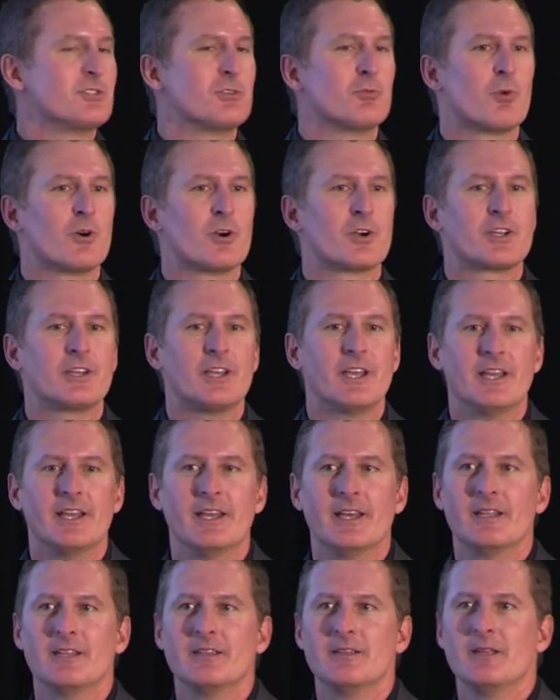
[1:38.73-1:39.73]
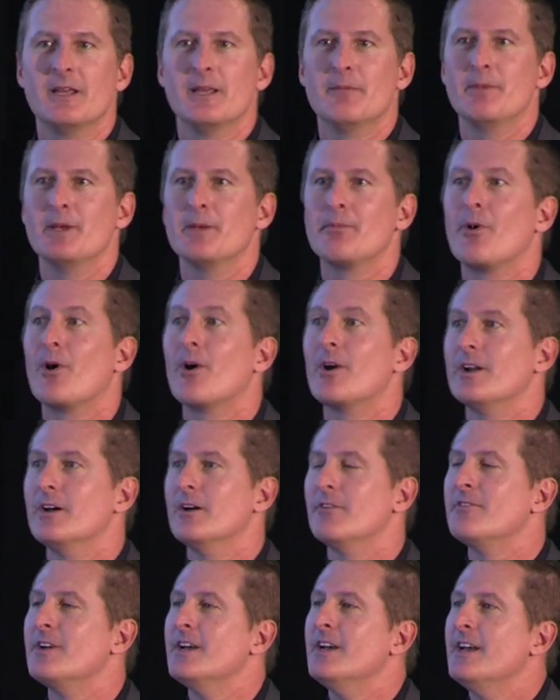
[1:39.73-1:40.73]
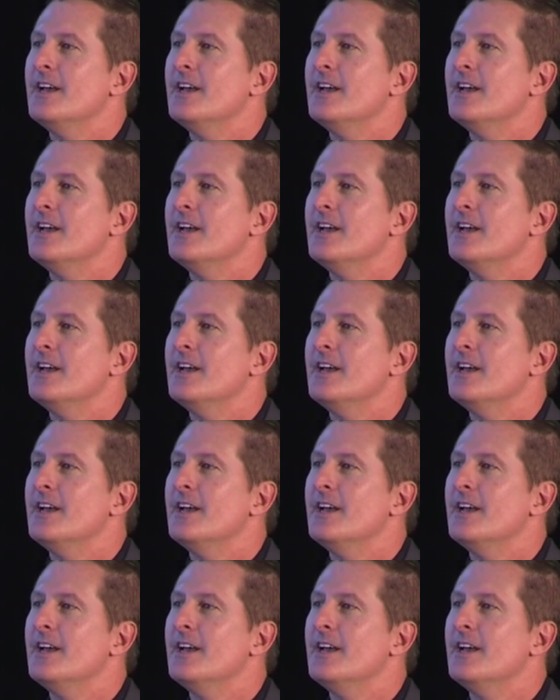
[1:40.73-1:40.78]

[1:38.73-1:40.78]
to work and be a part of,